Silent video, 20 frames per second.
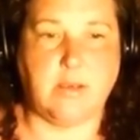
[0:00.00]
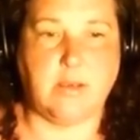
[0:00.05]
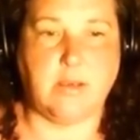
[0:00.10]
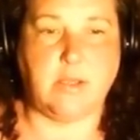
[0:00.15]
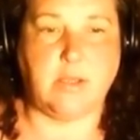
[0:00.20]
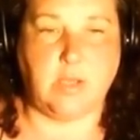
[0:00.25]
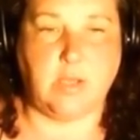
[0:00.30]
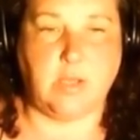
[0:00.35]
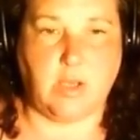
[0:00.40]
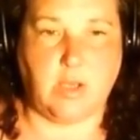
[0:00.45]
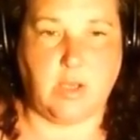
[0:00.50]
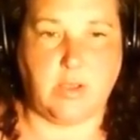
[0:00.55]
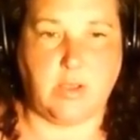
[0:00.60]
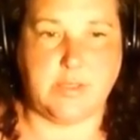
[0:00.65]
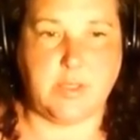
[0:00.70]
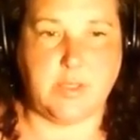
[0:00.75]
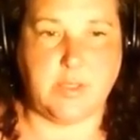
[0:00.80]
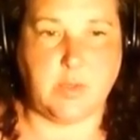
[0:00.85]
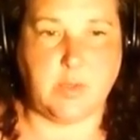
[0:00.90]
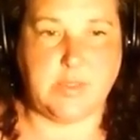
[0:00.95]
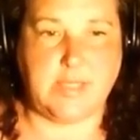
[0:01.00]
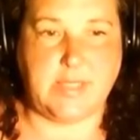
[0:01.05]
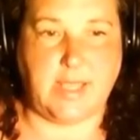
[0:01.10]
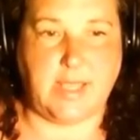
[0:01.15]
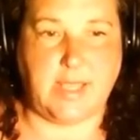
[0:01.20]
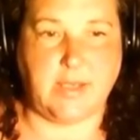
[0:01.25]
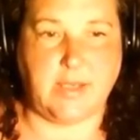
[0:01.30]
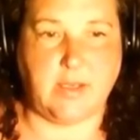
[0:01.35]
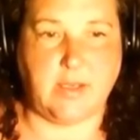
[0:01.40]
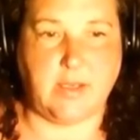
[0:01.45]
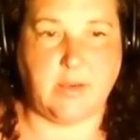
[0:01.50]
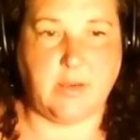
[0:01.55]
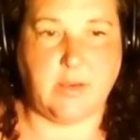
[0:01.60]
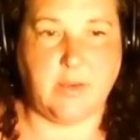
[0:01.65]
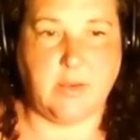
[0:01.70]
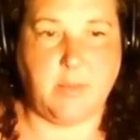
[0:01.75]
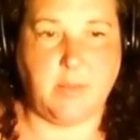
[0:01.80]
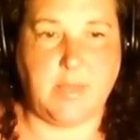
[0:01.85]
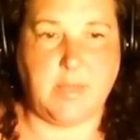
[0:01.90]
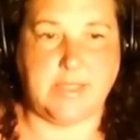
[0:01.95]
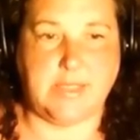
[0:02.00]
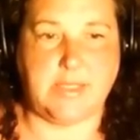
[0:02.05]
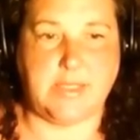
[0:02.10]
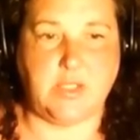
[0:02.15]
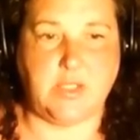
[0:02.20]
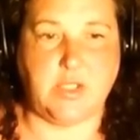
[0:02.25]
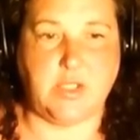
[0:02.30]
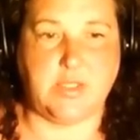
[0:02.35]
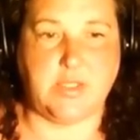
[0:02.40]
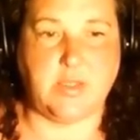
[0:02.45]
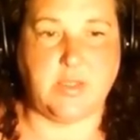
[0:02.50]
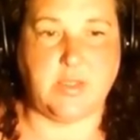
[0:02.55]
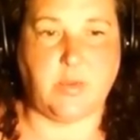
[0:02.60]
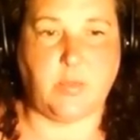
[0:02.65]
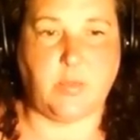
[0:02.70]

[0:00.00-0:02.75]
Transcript: you can also send messages